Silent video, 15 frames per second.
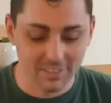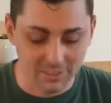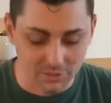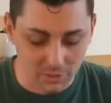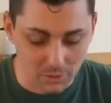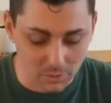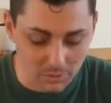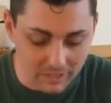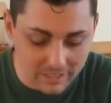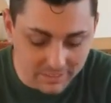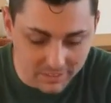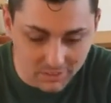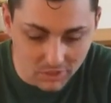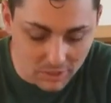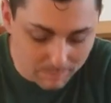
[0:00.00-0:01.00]
so
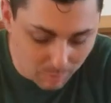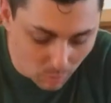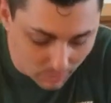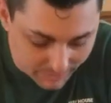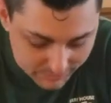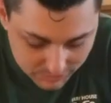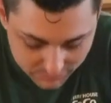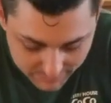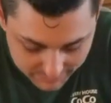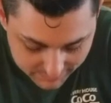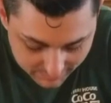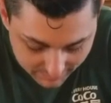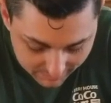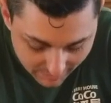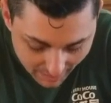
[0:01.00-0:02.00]
Lindsey's going to pour each of these in
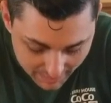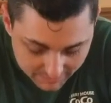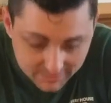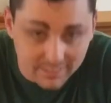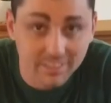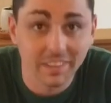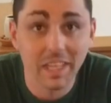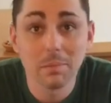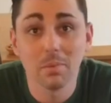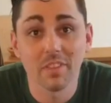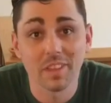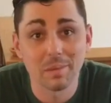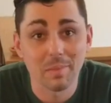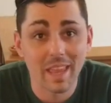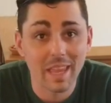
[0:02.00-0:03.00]
a glass and label
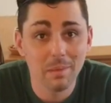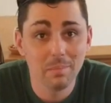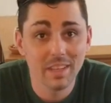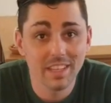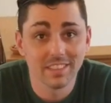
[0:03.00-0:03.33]
them A, B,